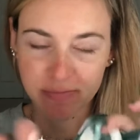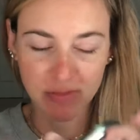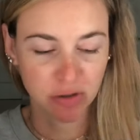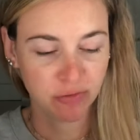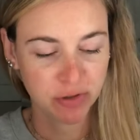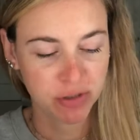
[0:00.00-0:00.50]

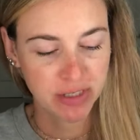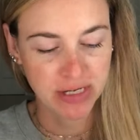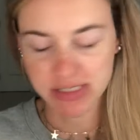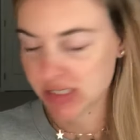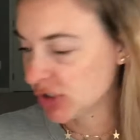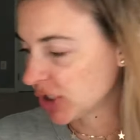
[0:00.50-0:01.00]
They're very
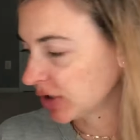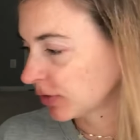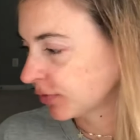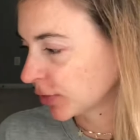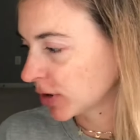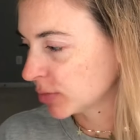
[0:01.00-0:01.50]
nice and gentle
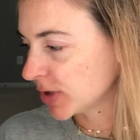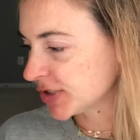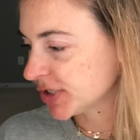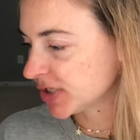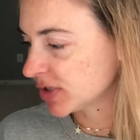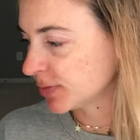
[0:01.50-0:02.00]
for your
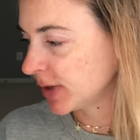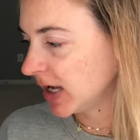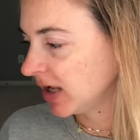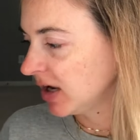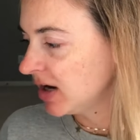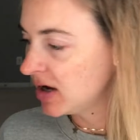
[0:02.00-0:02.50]
brushes as
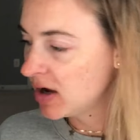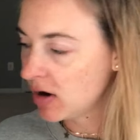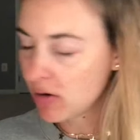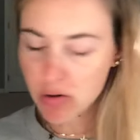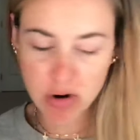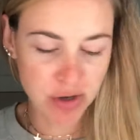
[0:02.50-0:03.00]
well.
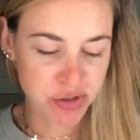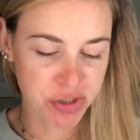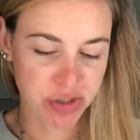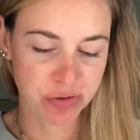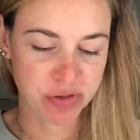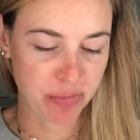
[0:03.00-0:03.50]
Or just
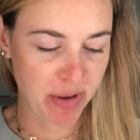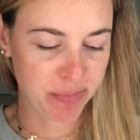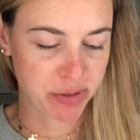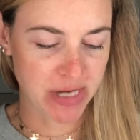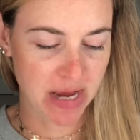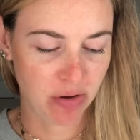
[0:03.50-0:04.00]
use a paper
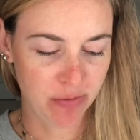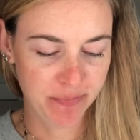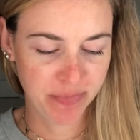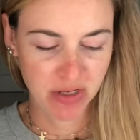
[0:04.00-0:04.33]
towel.